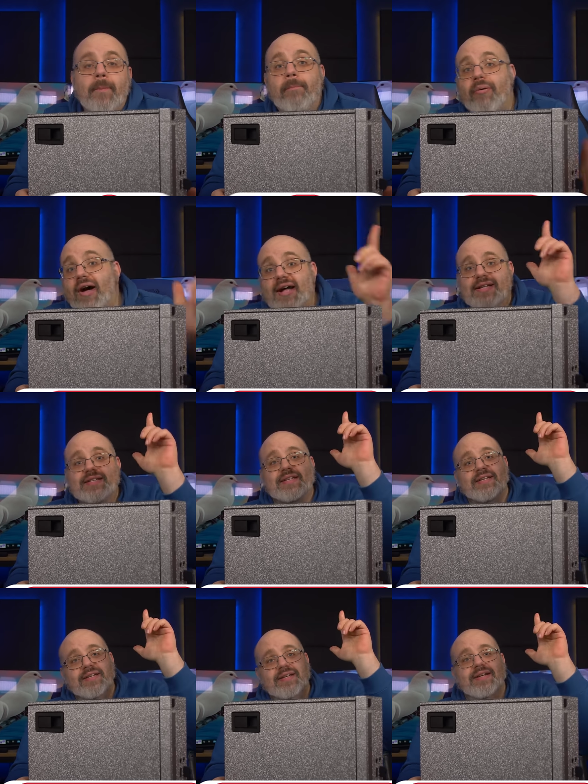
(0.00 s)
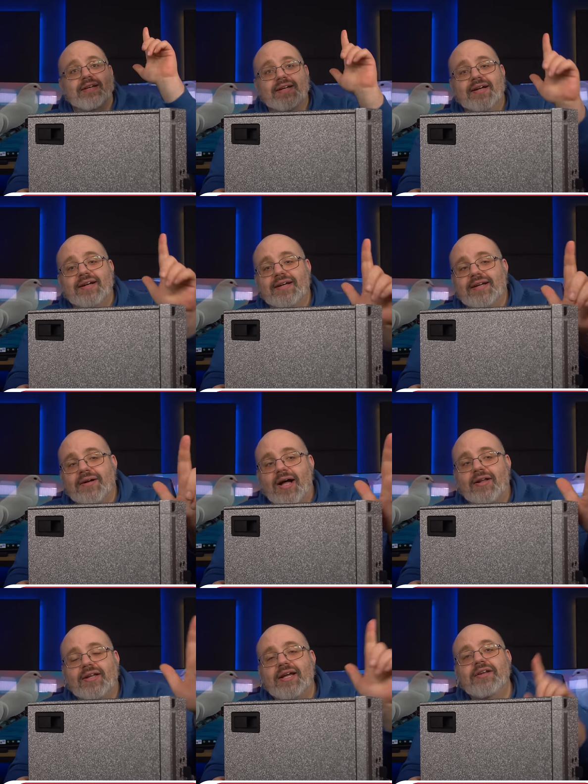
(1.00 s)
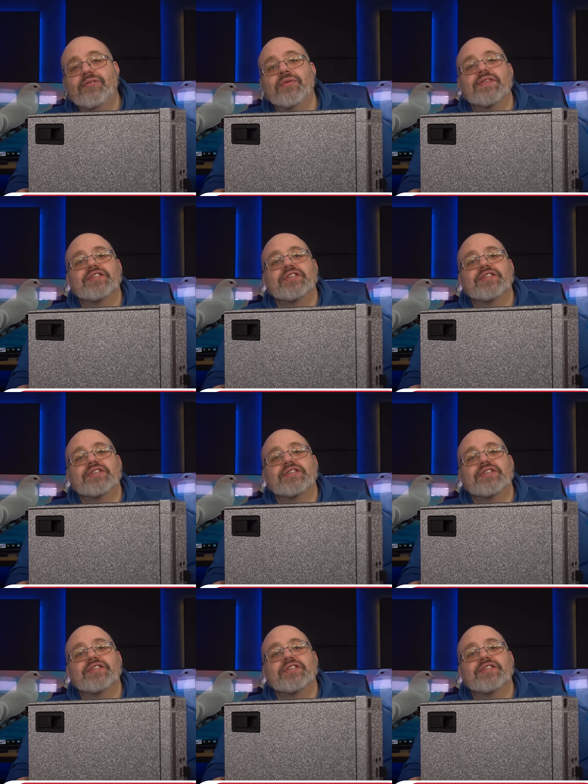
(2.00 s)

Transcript: But I'll end with